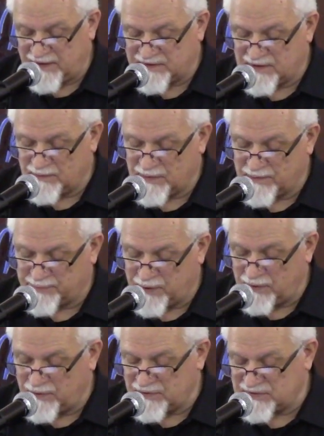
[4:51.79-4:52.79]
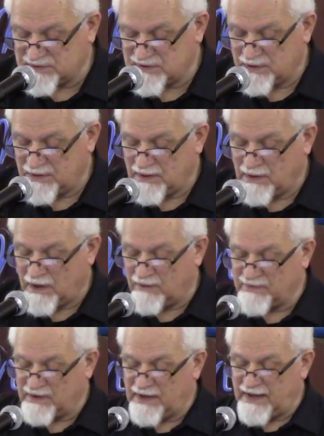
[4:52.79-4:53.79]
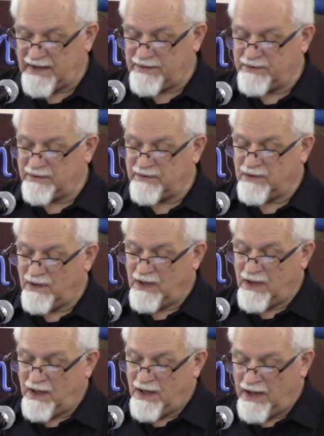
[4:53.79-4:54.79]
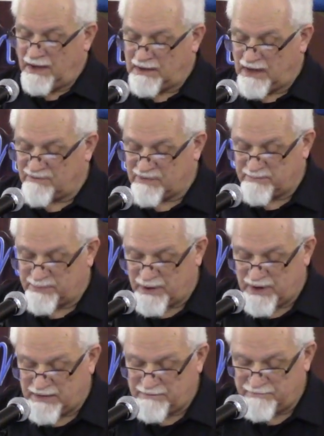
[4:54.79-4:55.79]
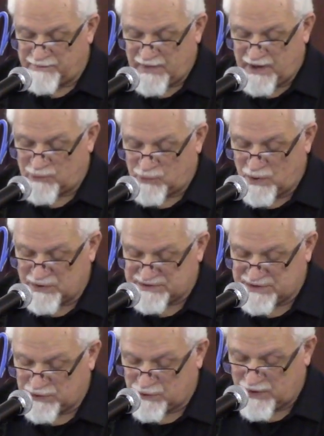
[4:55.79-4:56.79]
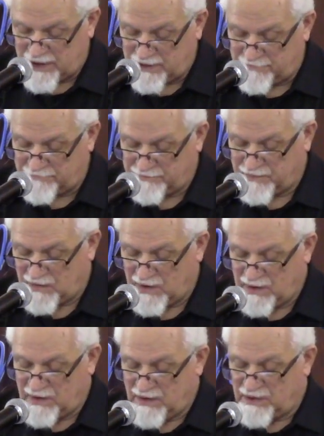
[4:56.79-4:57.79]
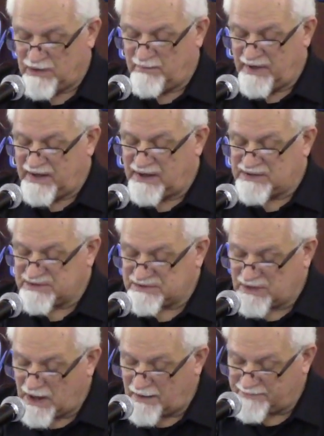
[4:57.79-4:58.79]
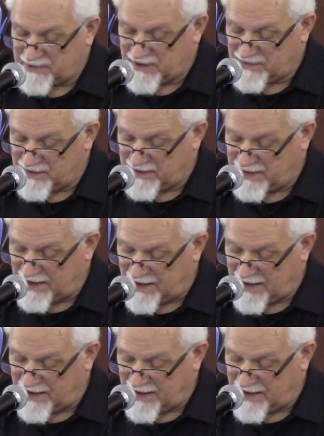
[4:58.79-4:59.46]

ate some of the produce of the land, unleavened bread and roasted grain. The manna stopped the day